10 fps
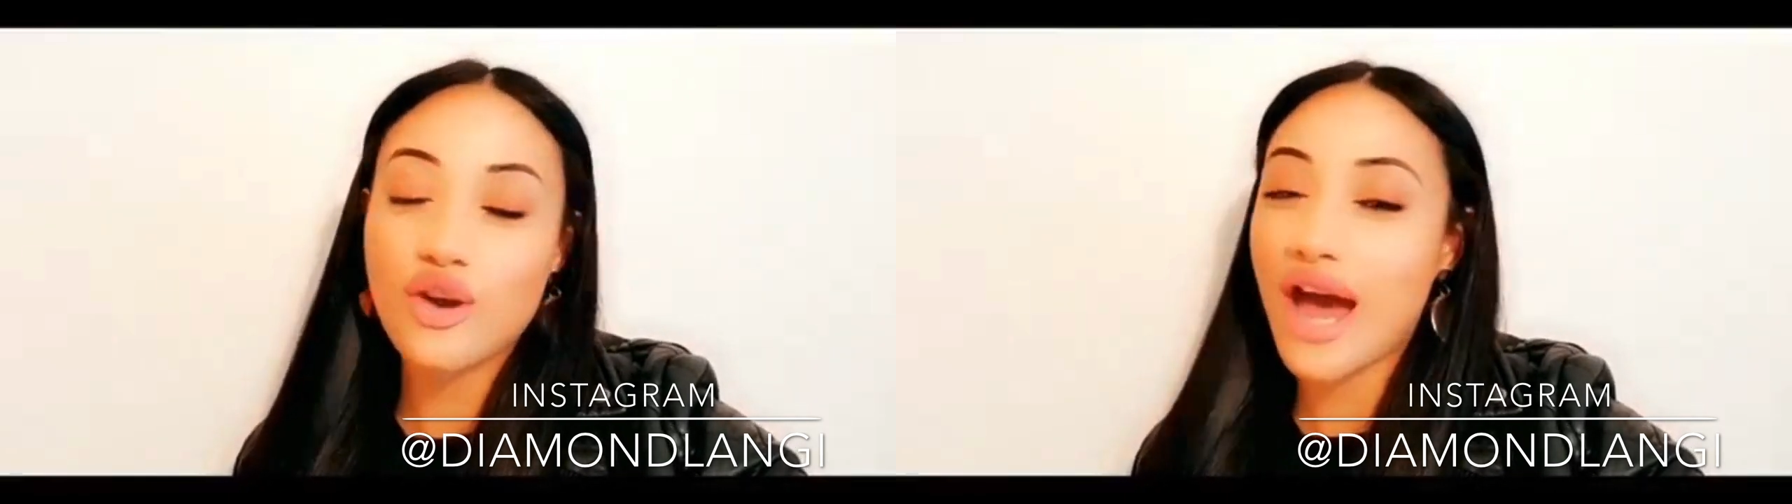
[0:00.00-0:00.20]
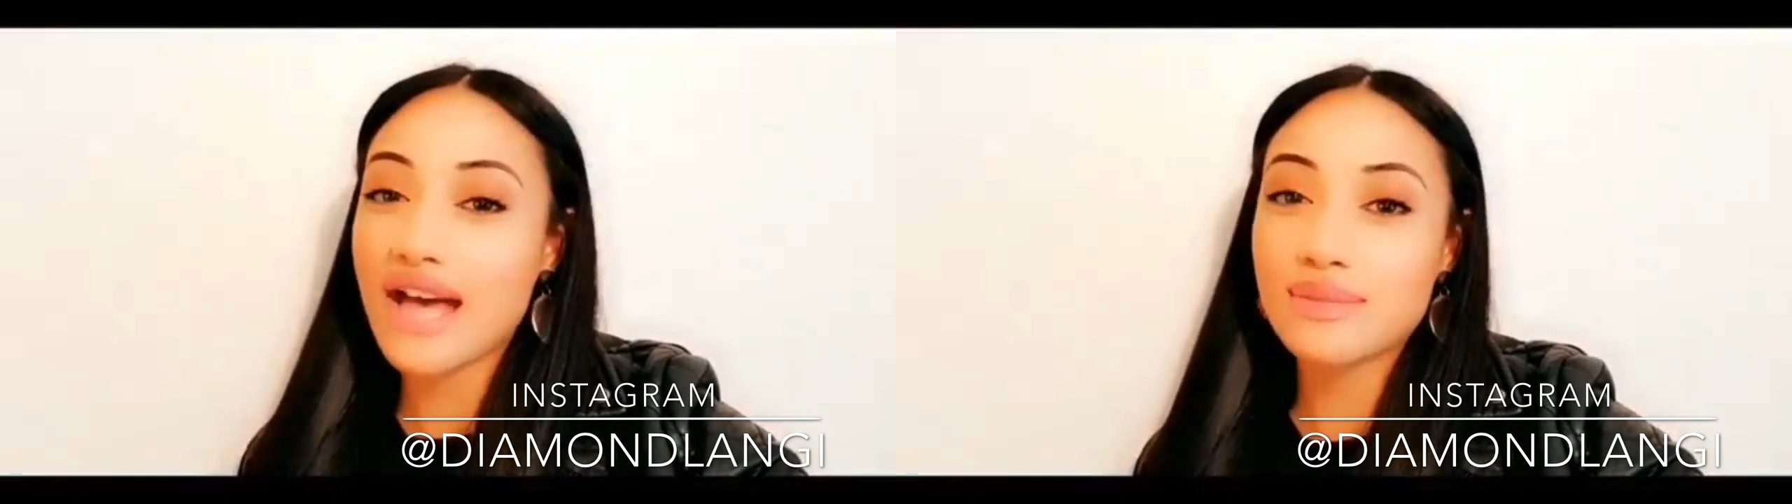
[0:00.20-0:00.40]

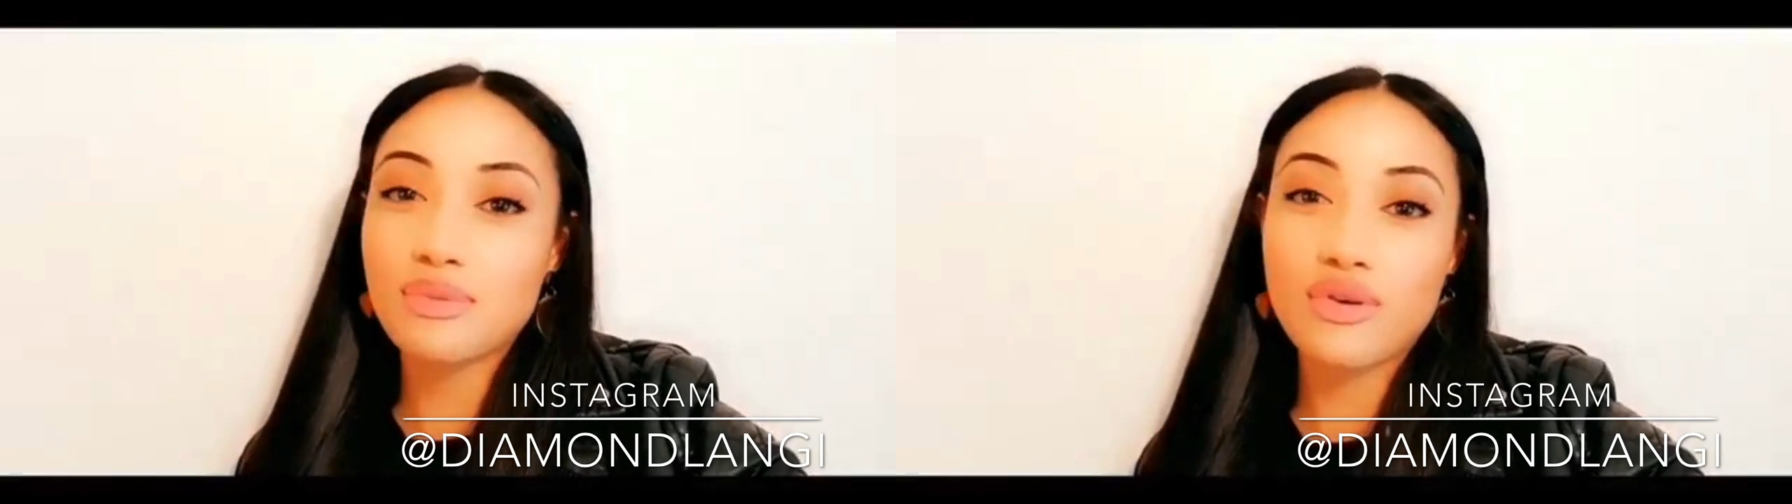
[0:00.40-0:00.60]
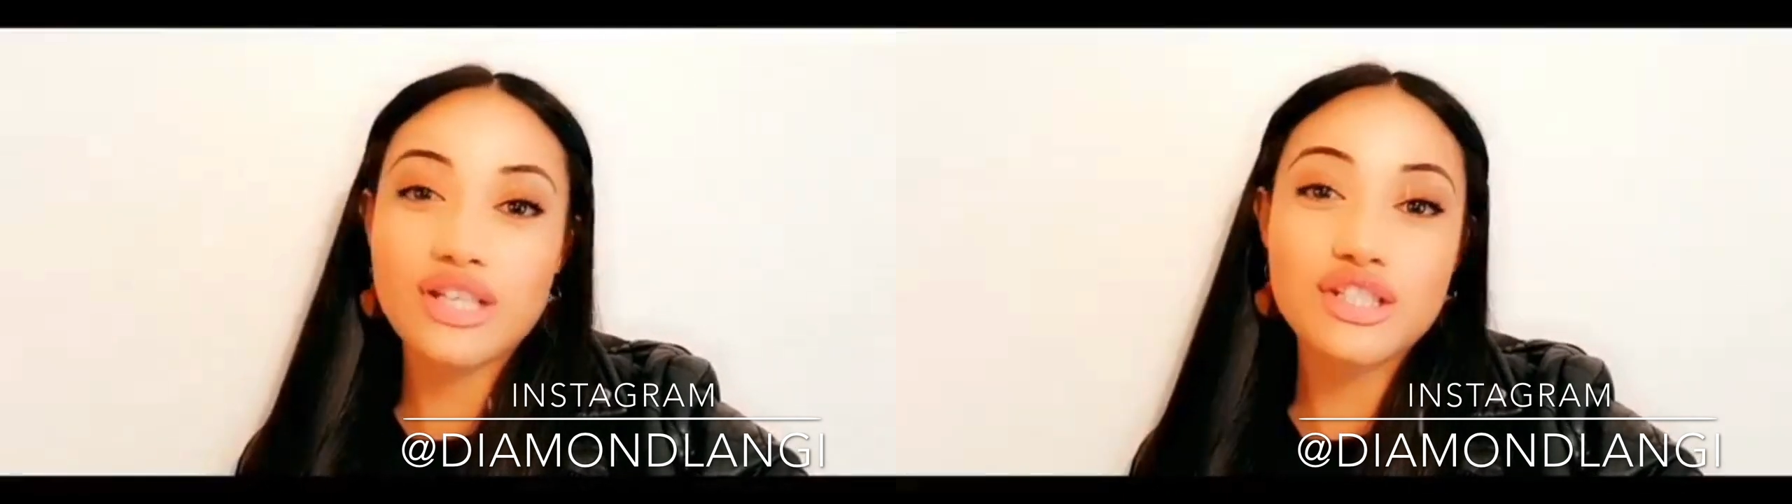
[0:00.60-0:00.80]
your
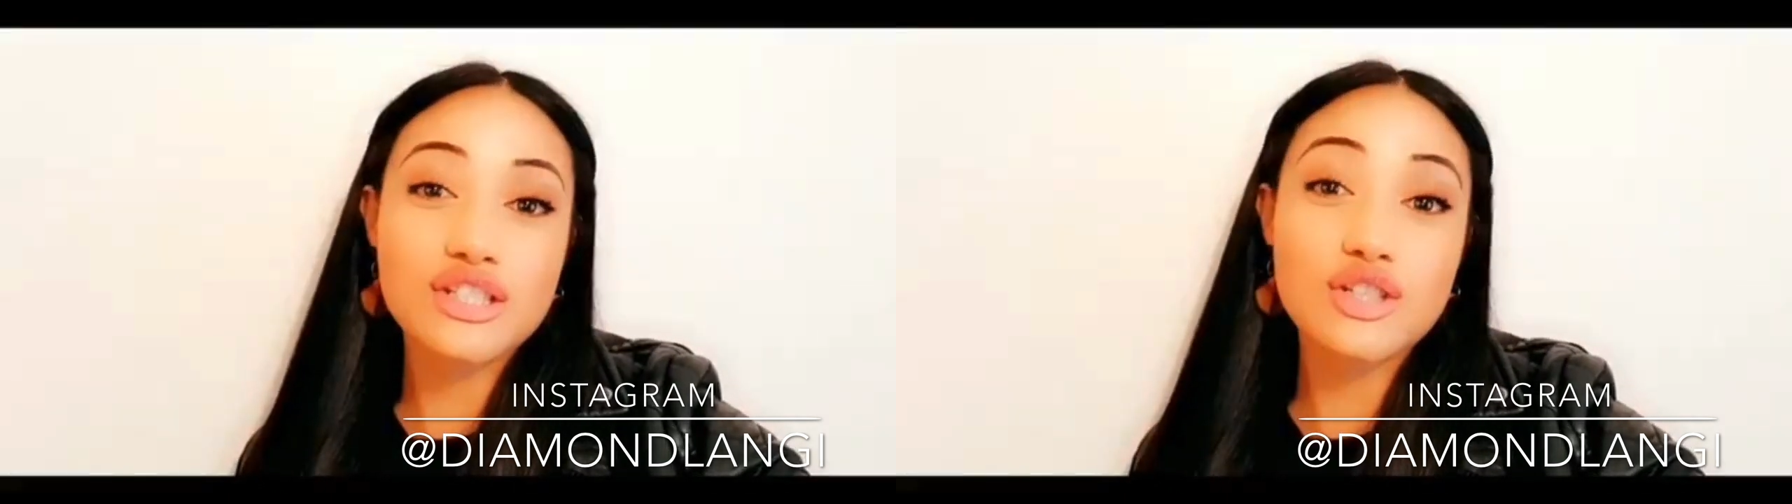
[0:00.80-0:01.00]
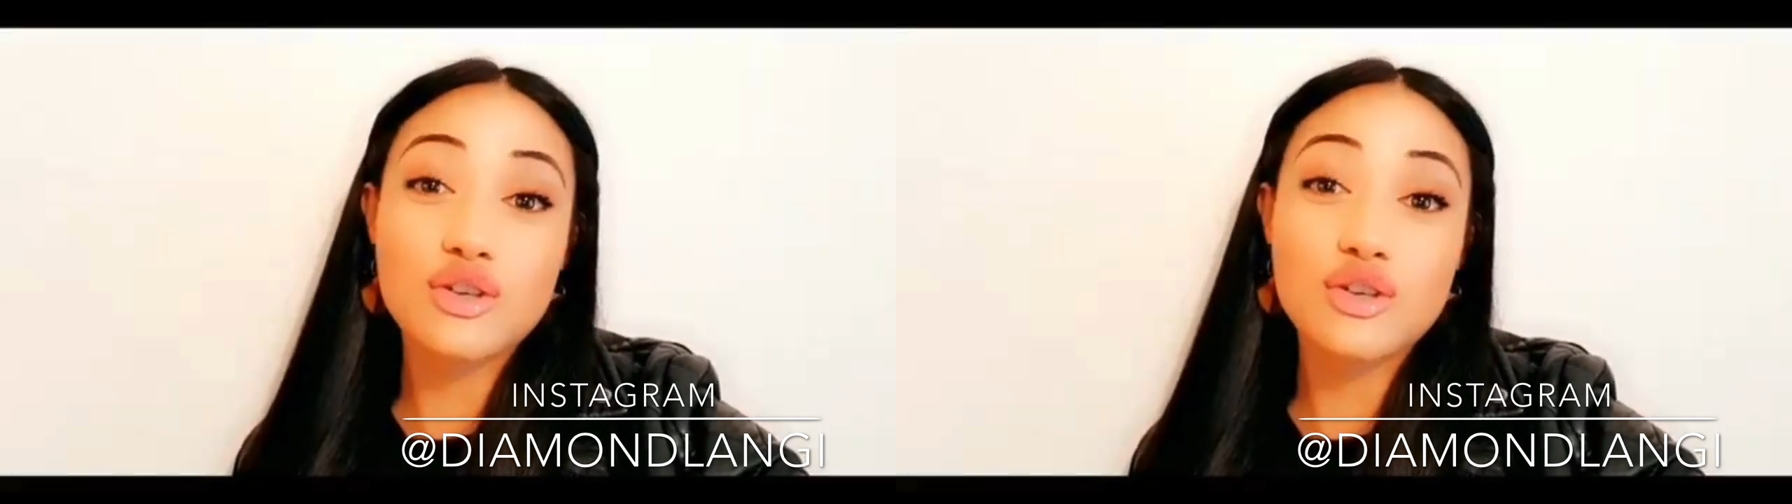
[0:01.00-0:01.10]
aspirations,